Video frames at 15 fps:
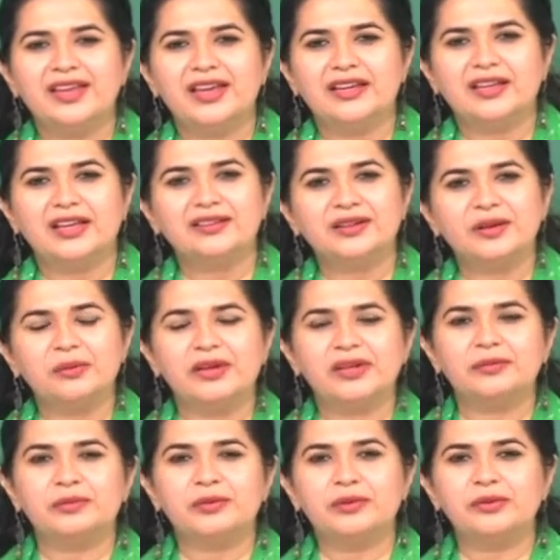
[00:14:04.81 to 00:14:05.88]
And
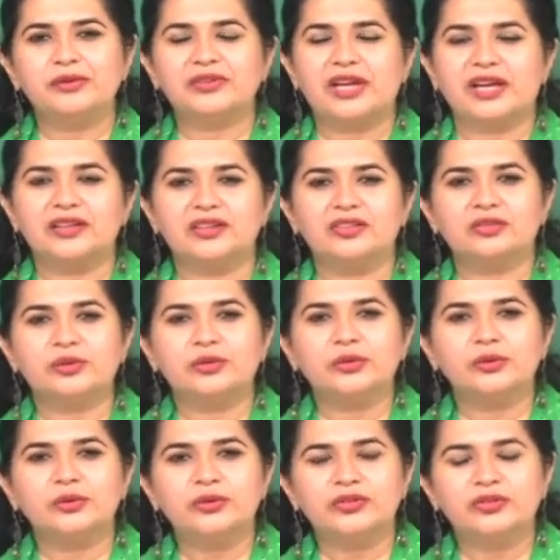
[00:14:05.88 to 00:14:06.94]
Hyderabad Blues, Nagesh
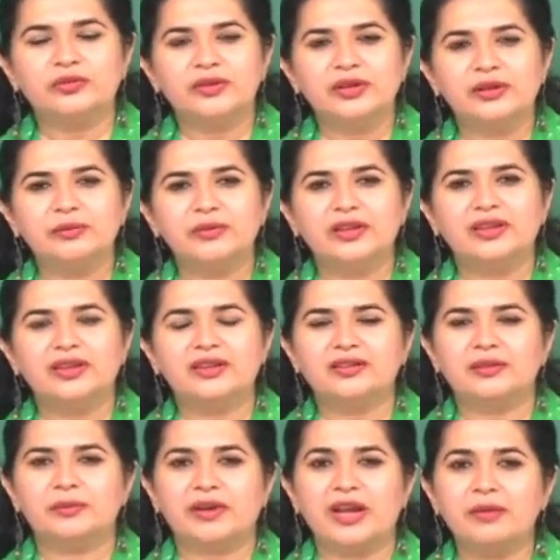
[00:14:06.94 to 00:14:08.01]
Kukunoor's film, is
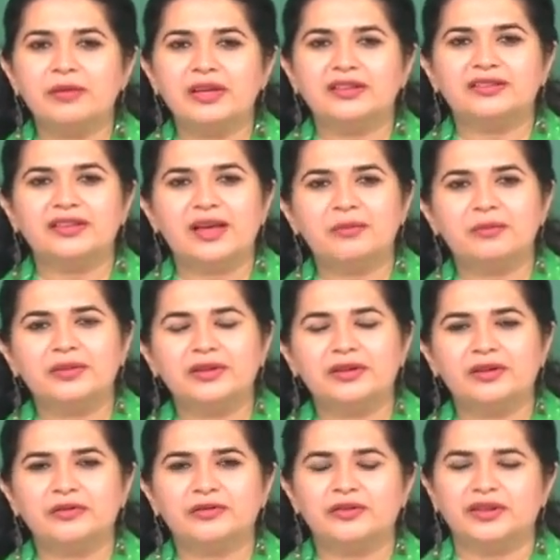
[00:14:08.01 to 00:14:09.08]
a prime example
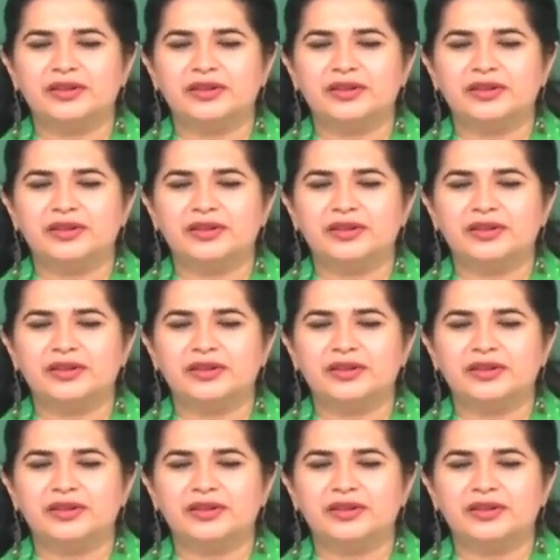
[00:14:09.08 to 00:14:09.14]
of